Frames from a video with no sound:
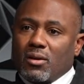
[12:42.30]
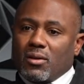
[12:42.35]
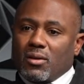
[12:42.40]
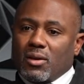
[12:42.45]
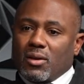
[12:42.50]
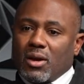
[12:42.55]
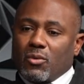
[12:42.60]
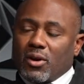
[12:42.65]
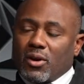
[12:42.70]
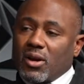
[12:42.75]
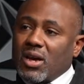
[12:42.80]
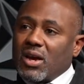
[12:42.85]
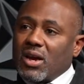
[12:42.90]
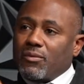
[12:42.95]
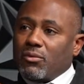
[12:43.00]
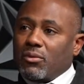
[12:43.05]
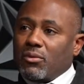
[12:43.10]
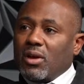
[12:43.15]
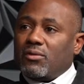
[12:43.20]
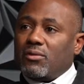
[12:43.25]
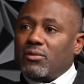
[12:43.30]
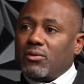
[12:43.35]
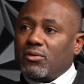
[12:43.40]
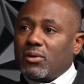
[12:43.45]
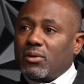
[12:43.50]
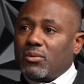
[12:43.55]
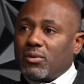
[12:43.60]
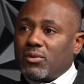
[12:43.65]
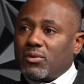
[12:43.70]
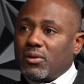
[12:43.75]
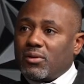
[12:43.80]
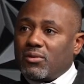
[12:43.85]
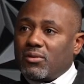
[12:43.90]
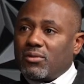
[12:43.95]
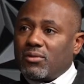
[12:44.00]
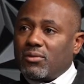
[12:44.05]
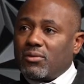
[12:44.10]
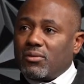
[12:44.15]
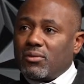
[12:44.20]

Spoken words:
they want to have a relationship with us.